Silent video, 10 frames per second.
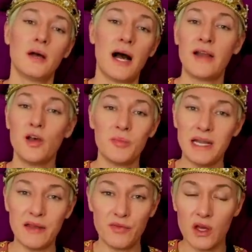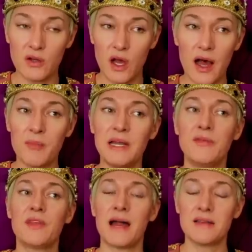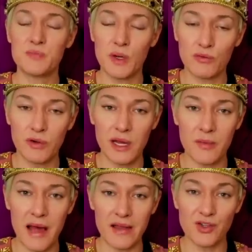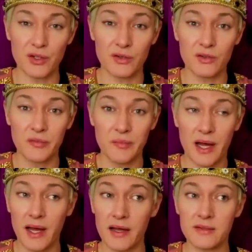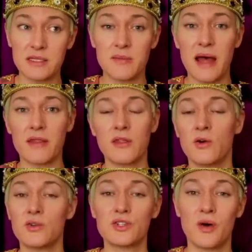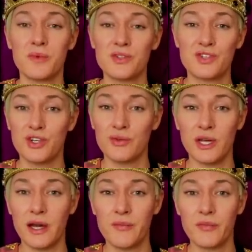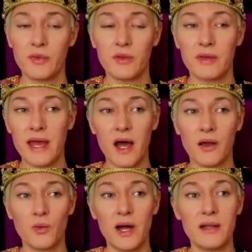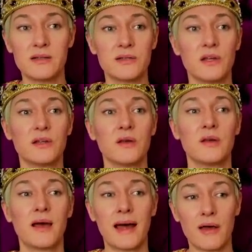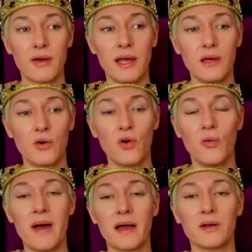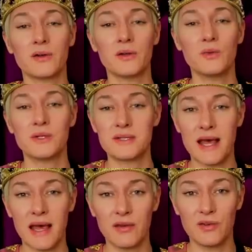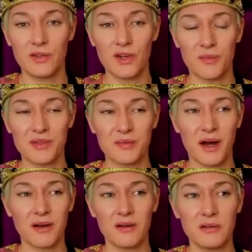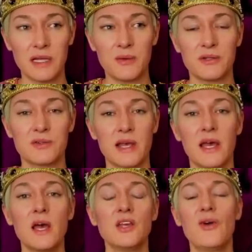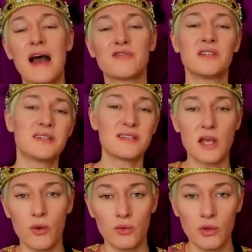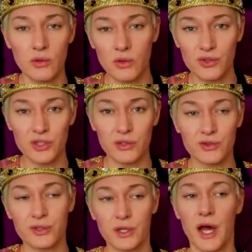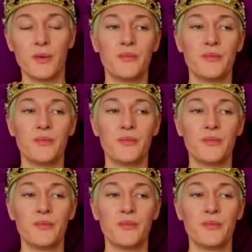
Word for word: I don't believe that I believe that has been reimagined by either Samantha or Thomas Jr. They aren't words that Harry or Meghan would say to Thomas Markle. They wouldn't say, you have to disown your children. No.